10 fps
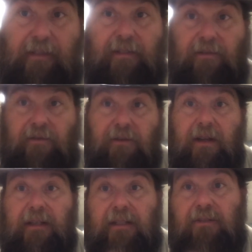You do
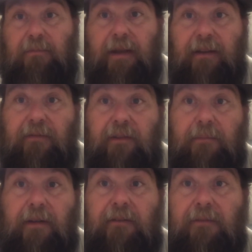not get your bang for the
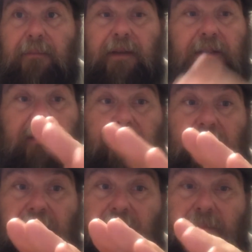buck from that.
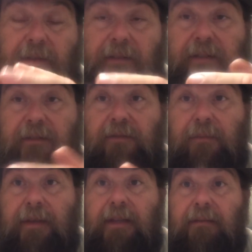So I mean, just for
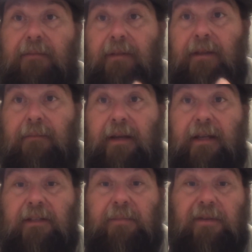me, in my
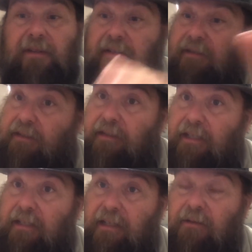experience,
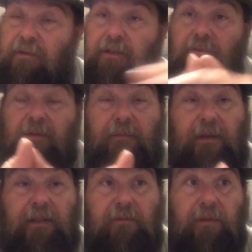that's not what you want to
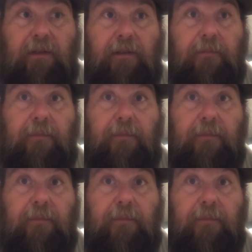mess with.